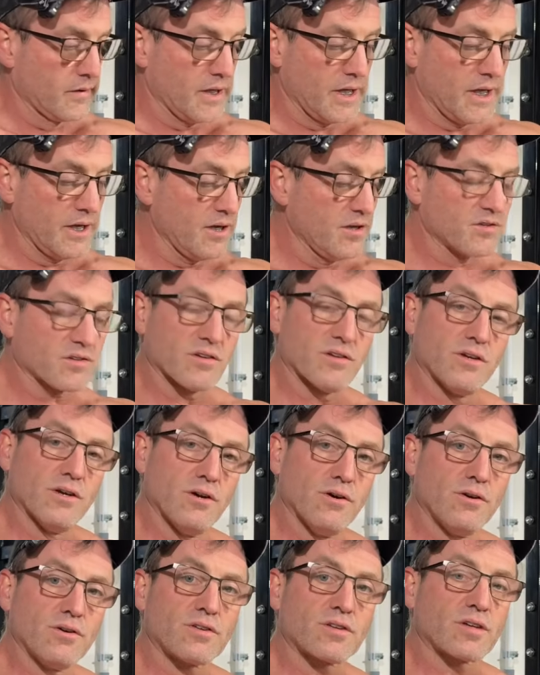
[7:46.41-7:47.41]
Easy
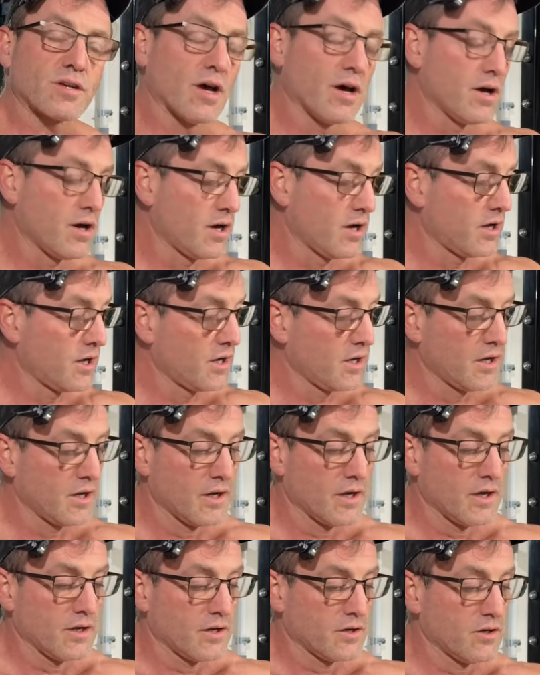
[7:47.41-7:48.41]
use,
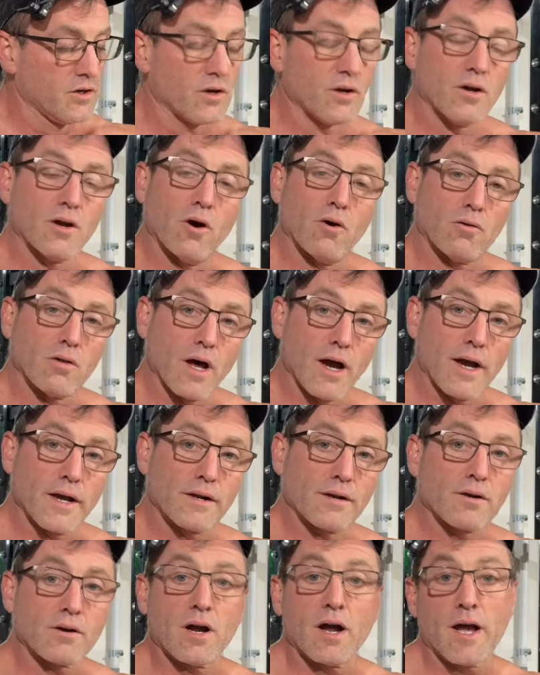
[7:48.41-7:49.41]
you can go
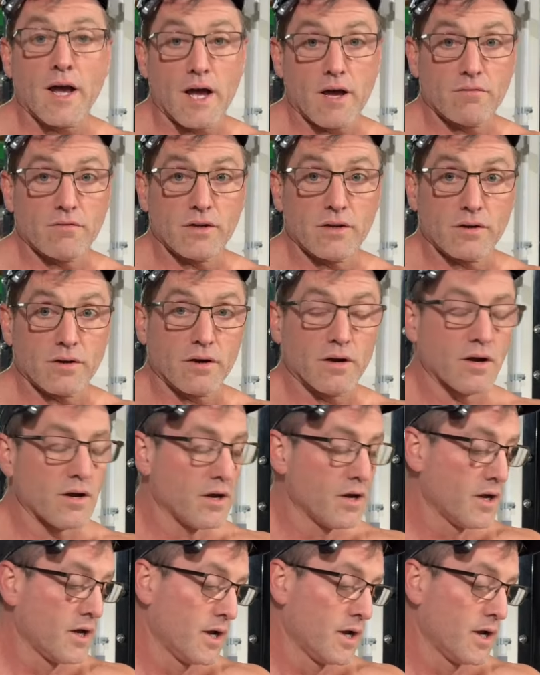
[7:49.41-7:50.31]
lighter, heavier,